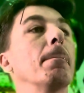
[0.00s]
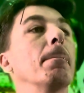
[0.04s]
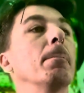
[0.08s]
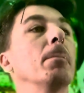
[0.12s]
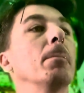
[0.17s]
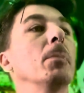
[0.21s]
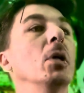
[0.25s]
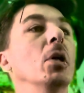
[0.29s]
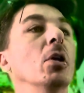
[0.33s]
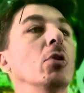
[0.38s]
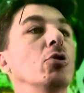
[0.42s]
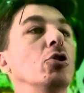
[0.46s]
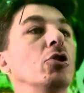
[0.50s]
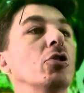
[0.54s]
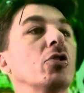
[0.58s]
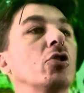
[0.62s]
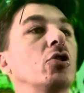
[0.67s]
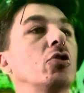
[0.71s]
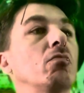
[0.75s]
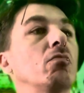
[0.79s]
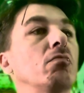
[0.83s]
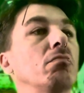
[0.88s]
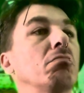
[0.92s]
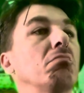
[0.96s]
just
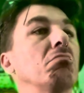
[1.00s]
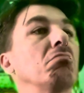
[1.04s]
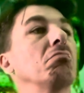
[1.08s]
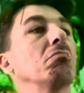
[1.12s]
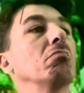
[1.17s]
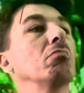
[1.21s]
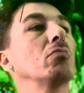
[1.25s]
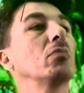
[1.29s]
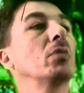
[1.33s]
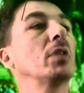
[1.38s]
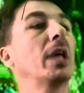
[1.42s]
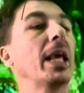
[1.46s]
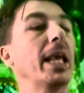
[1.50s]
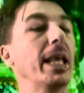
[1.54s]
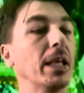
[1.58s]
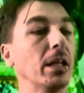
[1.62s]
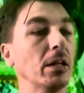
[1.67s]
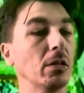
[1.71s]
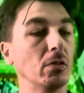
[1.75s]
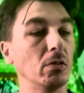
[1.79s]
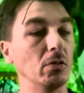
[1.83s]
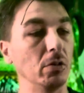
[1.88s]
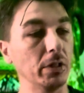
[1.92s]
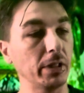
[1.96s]
taking
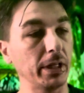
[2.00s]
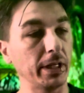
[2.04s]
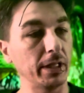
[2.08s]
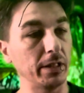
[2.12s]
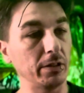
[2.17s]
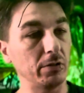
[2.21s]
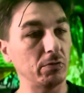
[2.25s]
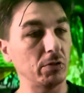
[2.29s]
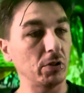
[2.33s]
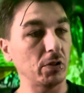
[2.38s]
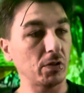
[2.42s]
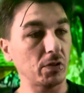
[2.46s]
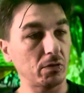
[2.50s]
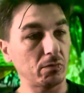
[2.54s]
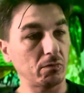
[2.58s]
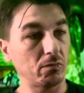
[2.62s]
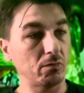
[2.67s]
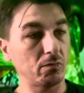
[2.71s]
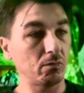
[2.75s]
a look at just